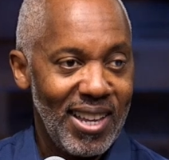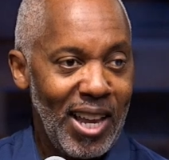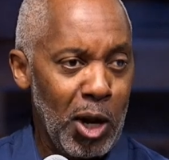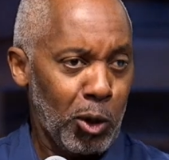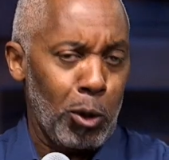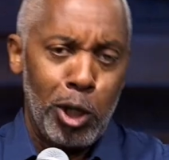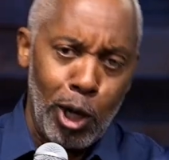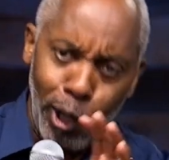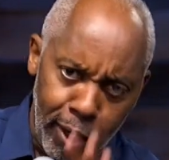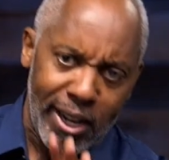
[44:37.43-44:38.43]
And so instead of
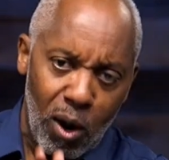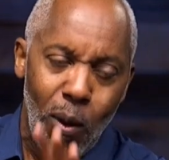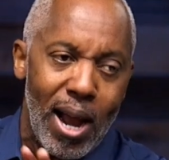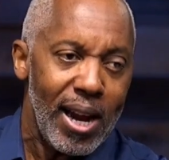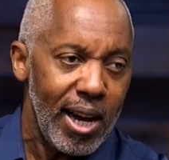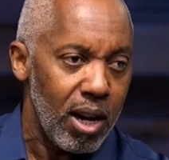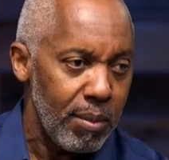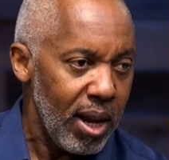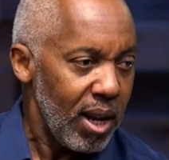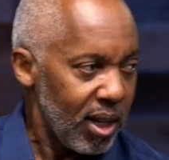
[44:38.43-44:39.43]
looking at where I am,
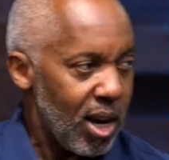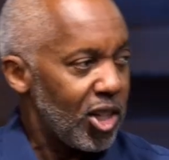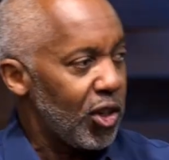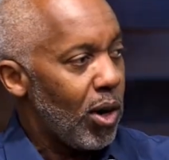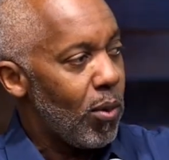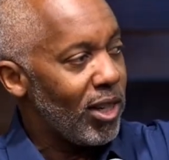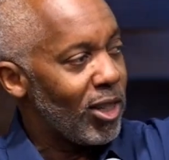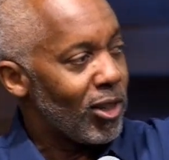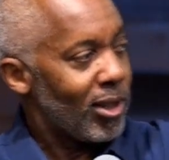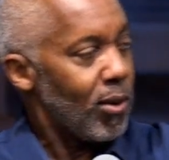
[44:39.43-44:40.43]
God, you know what? You
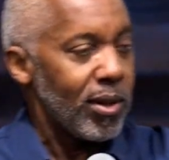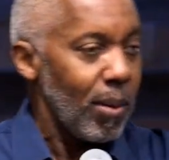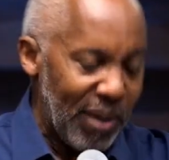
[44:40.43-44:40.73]
showed up